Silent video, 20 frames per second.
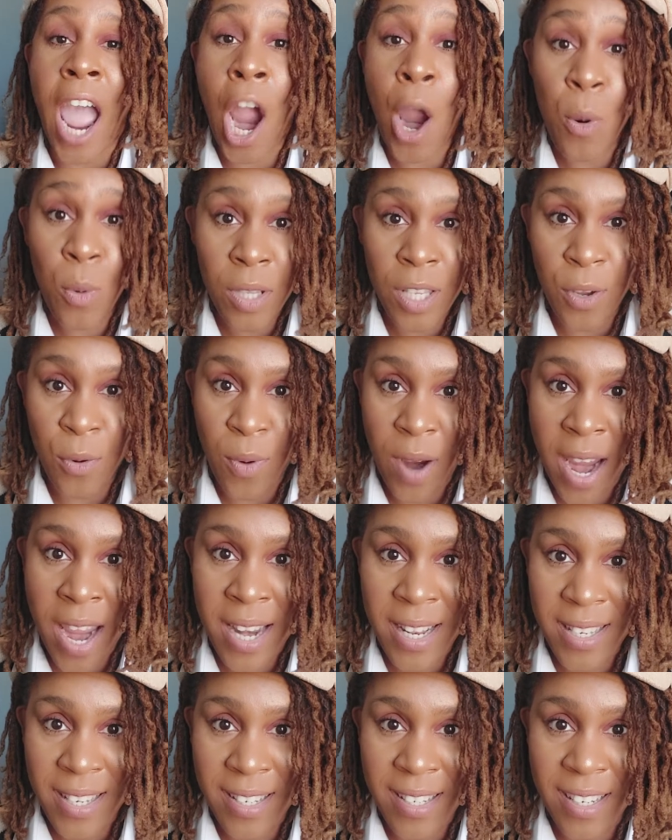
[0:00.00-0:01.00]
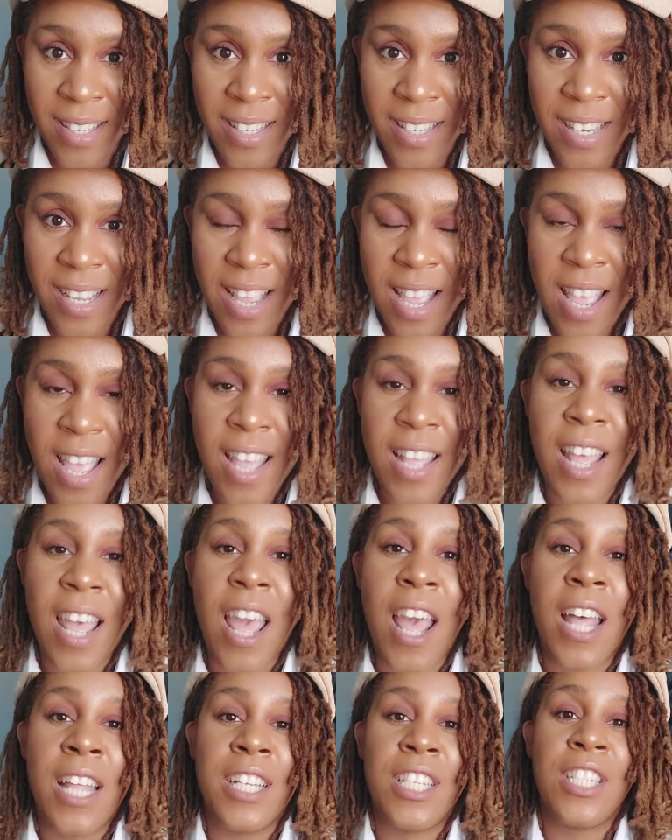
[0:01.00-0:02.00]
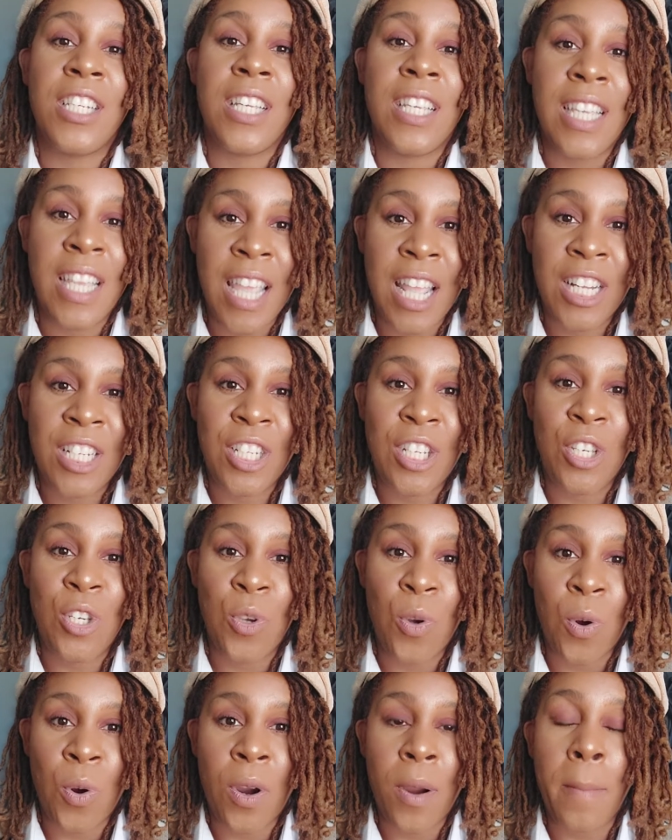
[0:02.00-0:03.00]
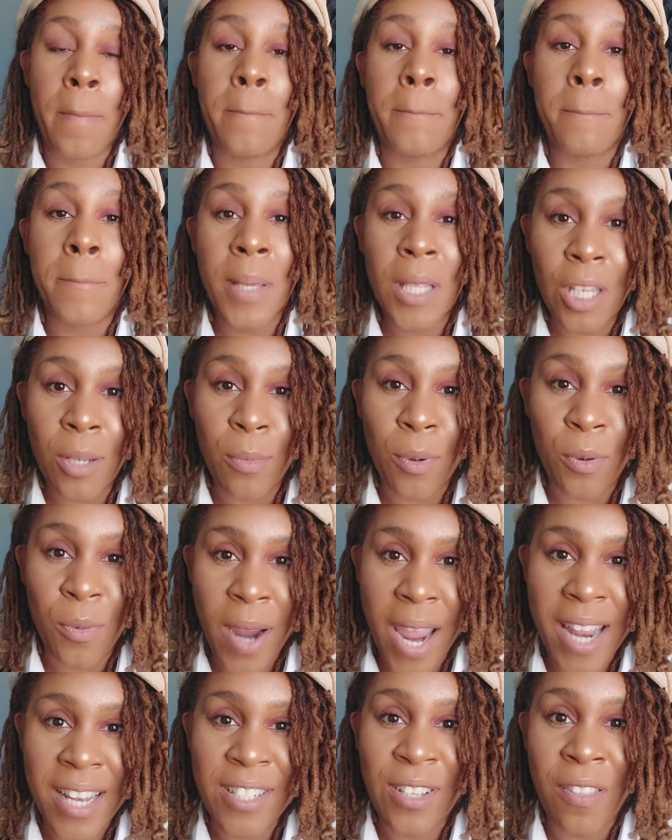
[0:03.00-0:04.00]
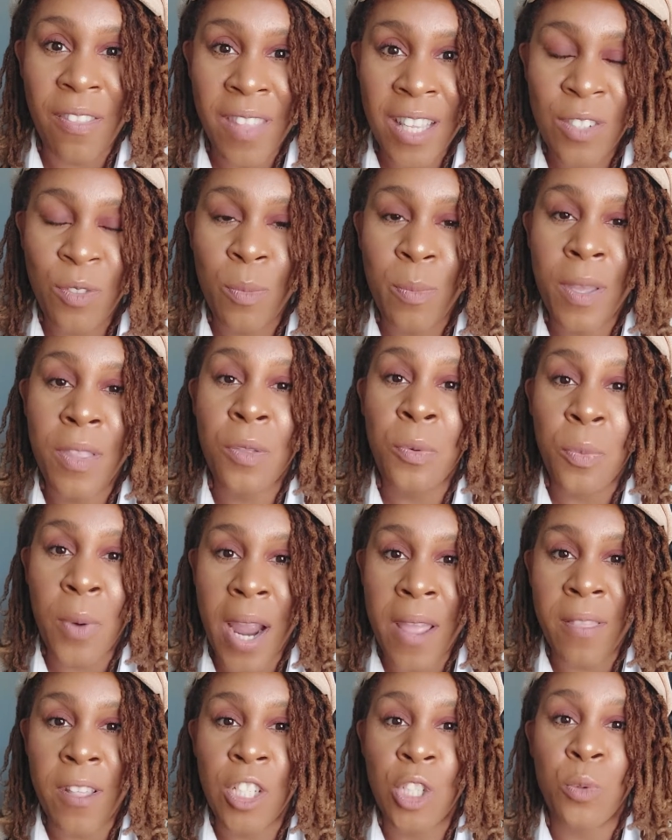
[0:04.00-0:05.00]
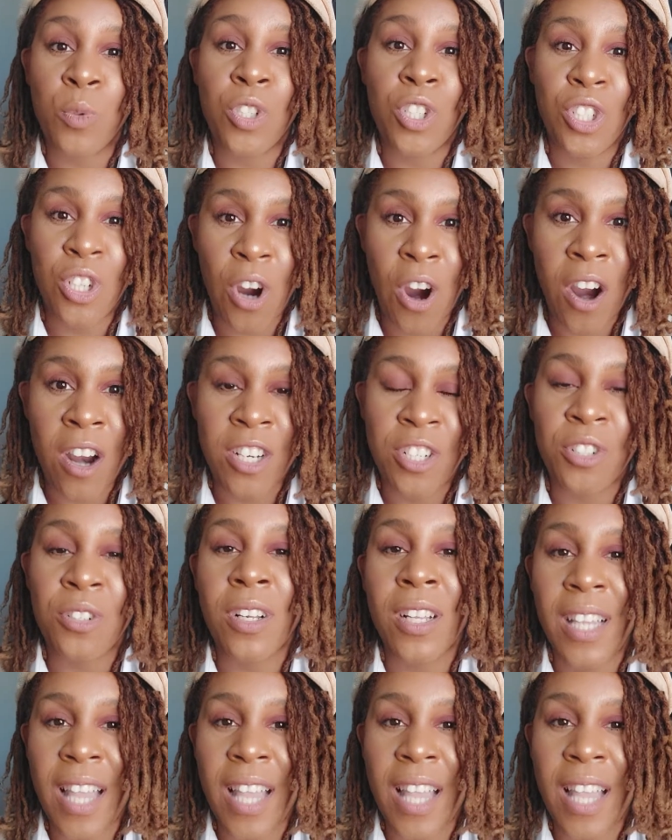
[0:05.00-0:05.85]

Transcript: hourly rate to get your billable rate. So this would be the rate that you would charge your